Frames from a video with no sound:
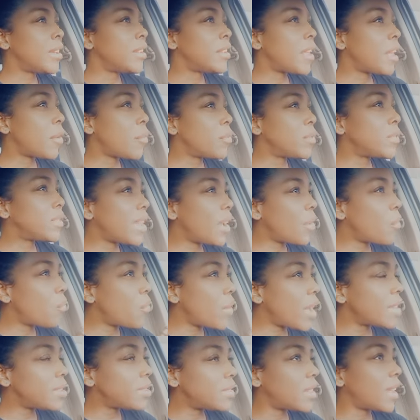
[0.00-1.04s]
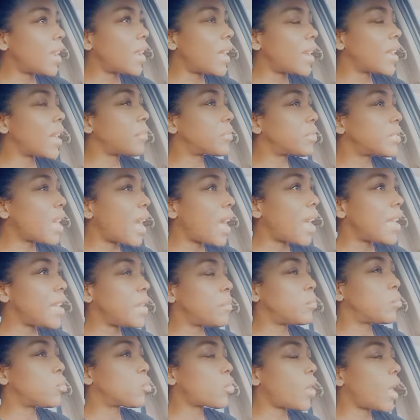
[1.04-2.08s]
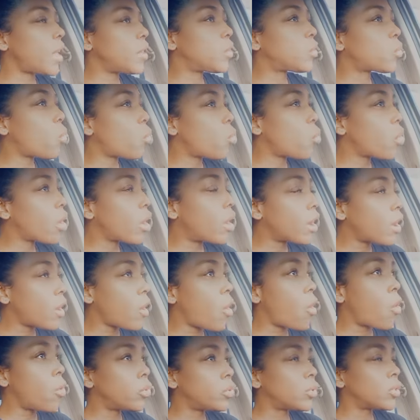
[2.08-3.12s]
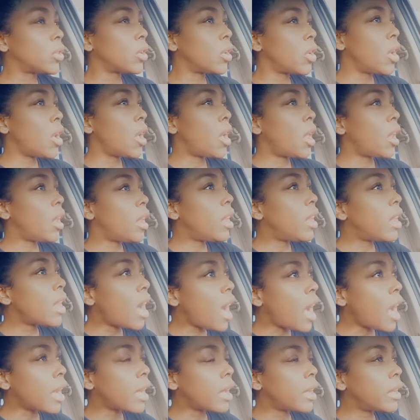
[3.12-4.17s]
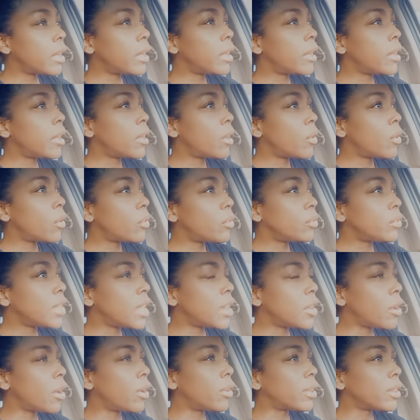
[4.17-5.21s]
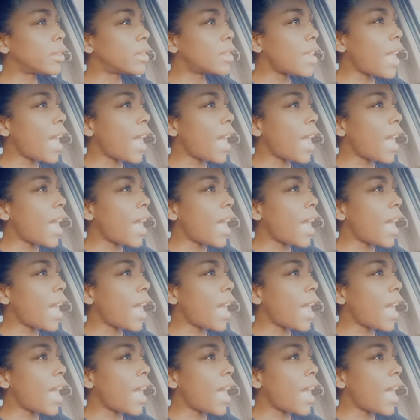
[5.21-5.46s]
they wasted a lot of time trying to work out long, you know,